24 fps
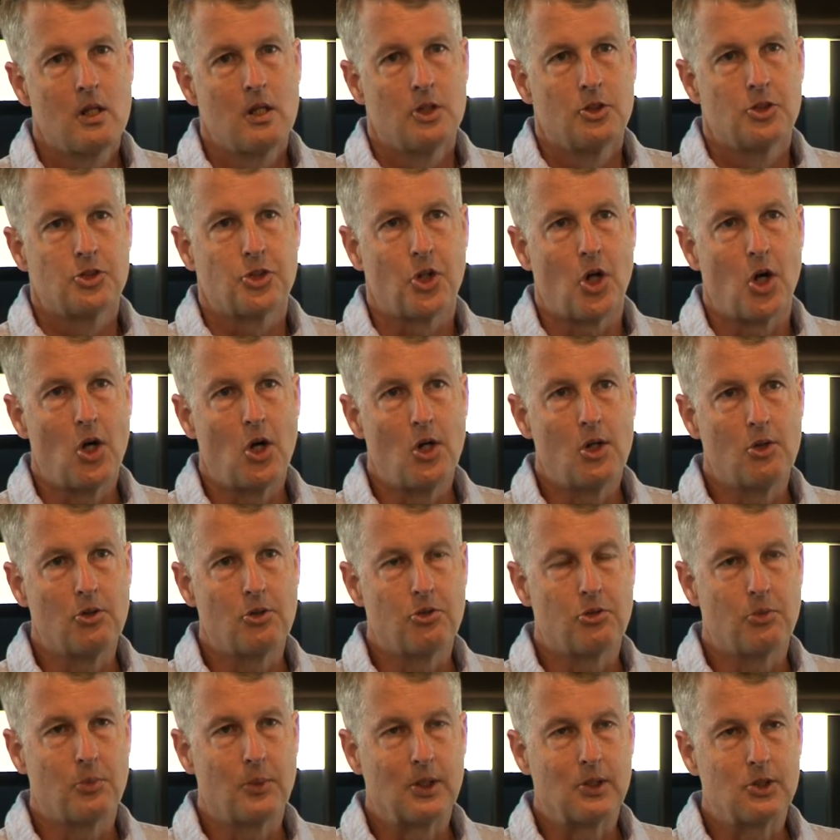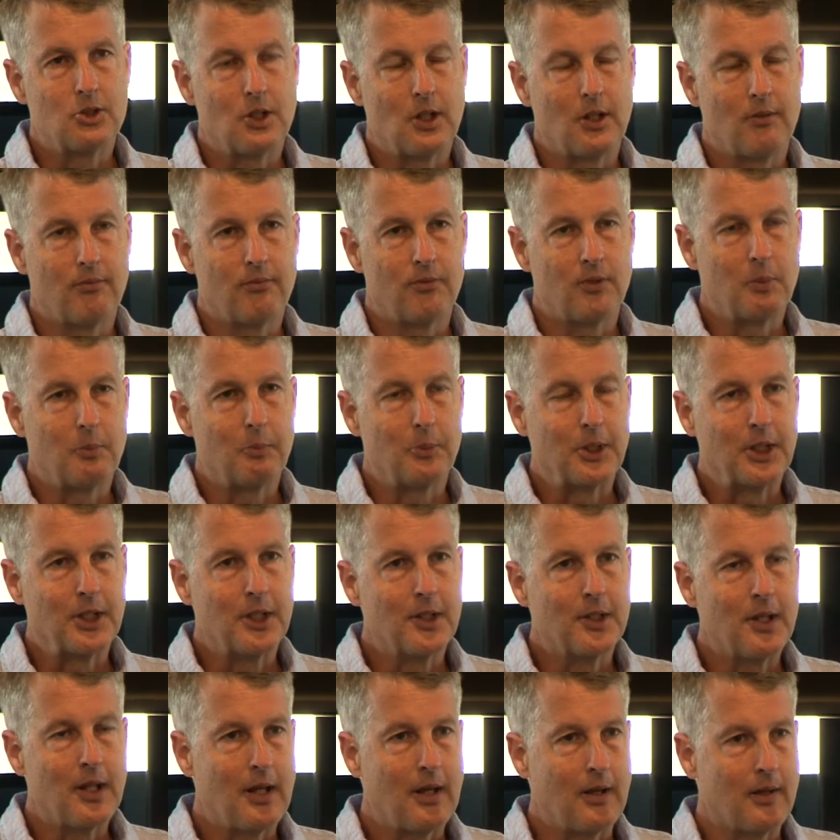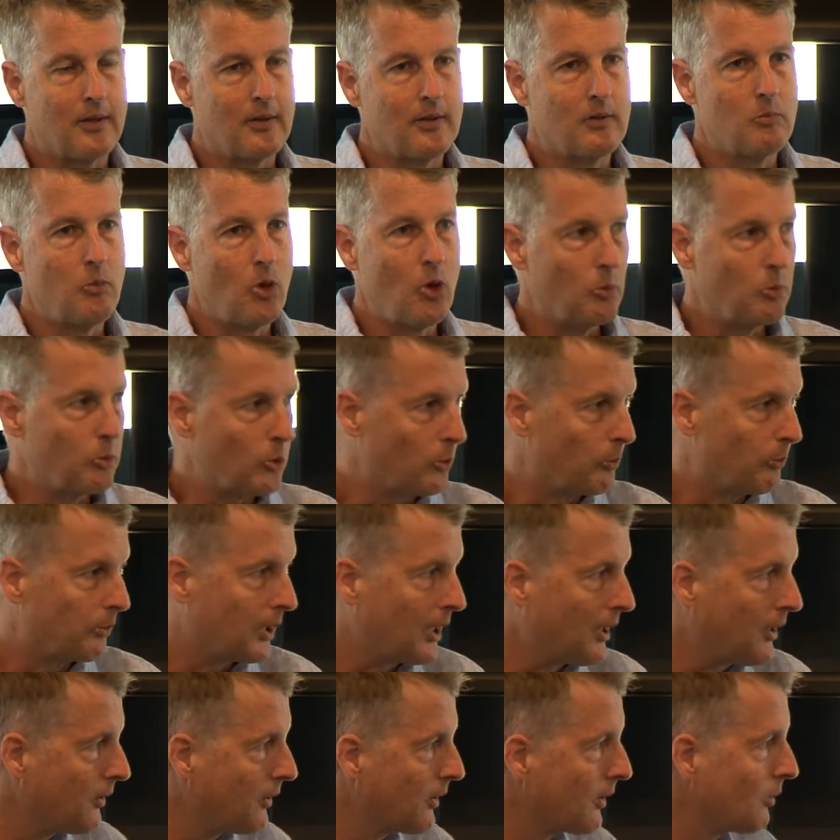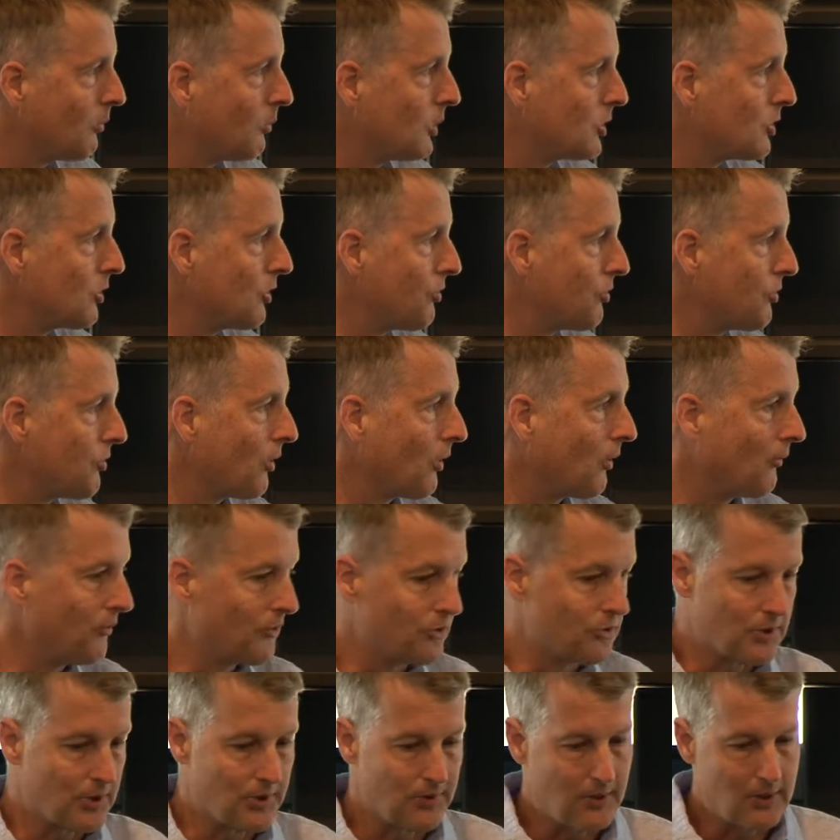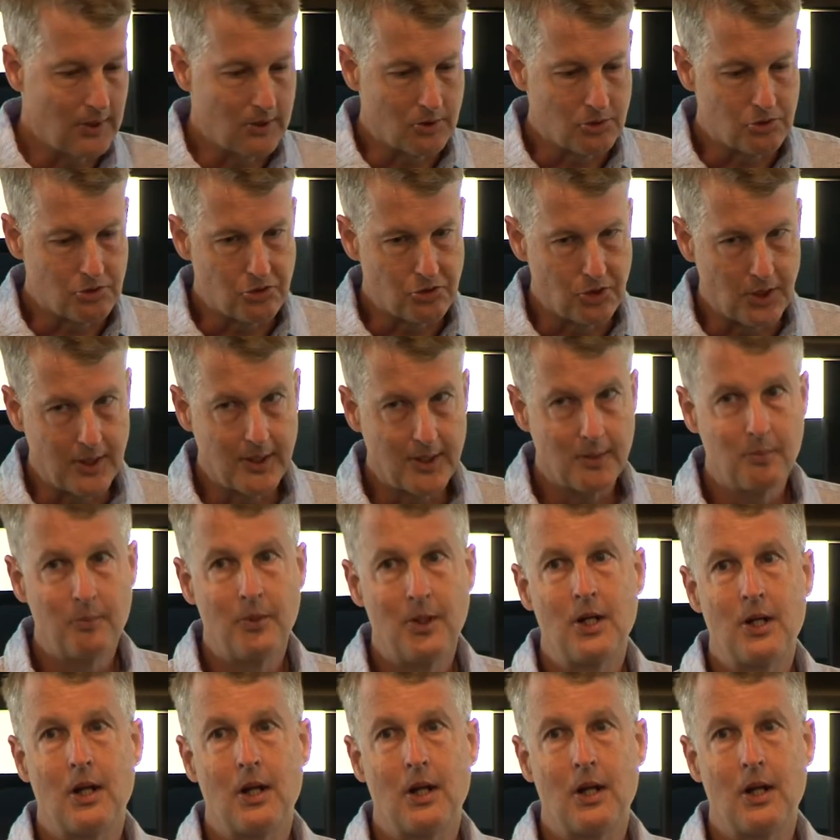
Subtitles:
trials which have ripping and morbore ploughing, which is obviously the extreme,